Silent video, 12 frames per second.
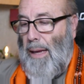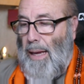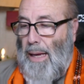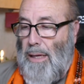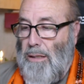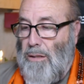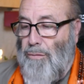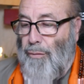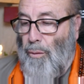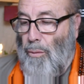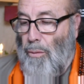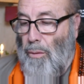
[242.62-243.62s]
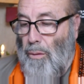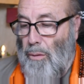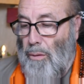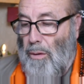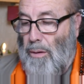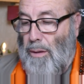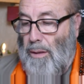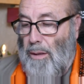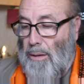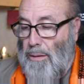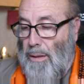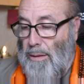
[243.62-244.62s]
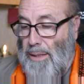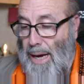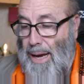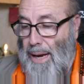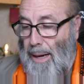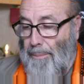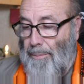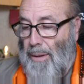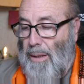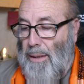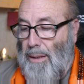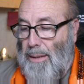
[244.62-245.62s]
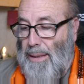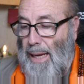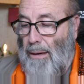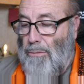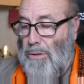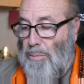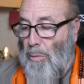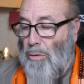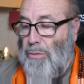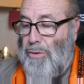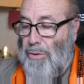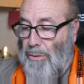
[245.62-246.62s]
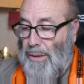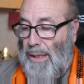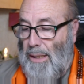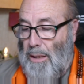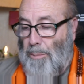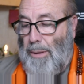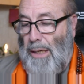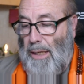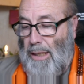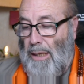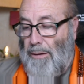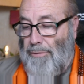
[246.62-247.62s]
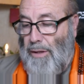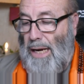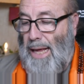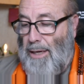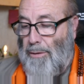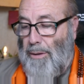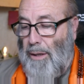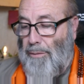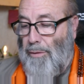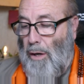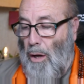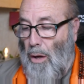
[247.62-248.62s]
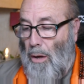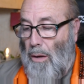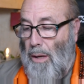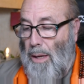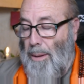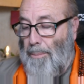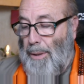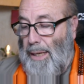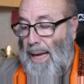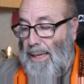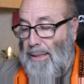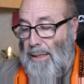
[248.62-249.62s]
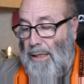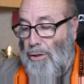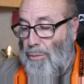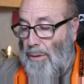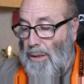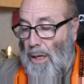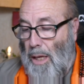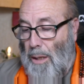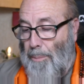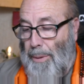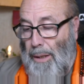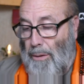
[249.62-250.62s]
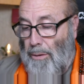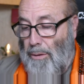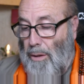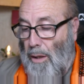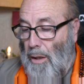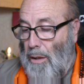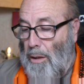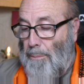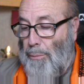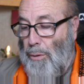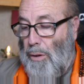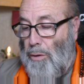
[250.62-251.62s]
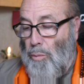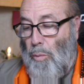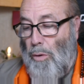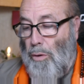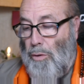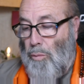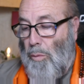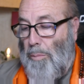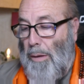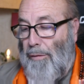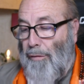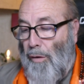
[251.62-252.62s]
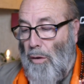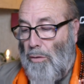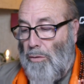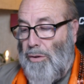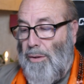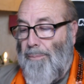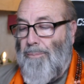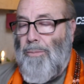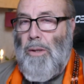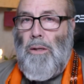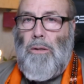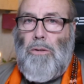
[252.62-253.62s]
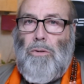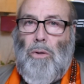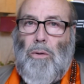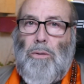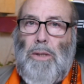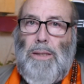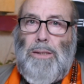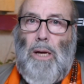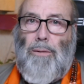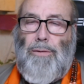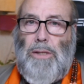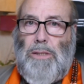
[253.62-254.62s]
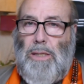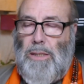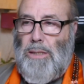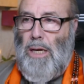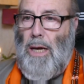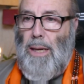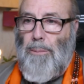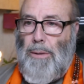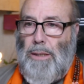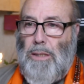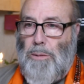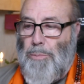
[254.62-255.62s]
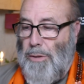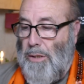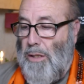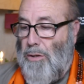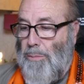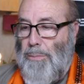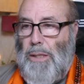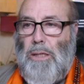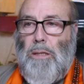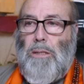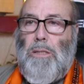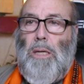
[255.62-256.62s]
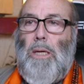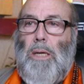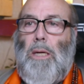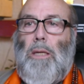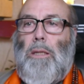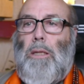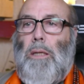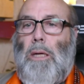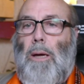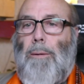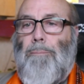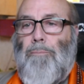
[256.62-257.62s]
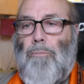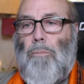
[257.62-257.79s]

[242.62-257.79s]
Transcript: As for the, the time, now is most certainly the beginning of the latter day of the law, but had Nichiren not appeared, the Buddha's words would be false. So it's obvious he's claiming this position because the um,